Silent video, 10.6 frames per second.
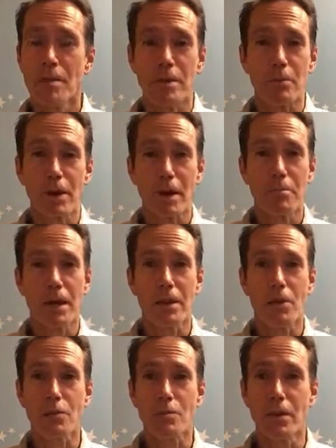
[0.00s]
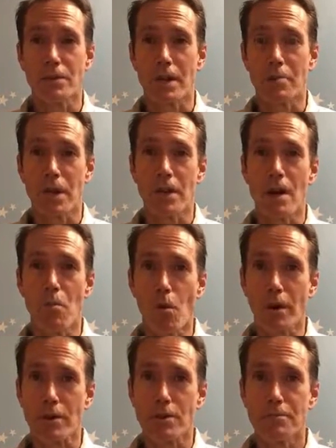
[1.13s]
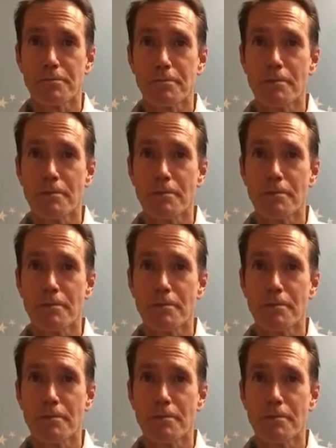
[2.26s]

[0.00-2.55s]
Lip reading: People got to pay those bills, got to pay that mortgage.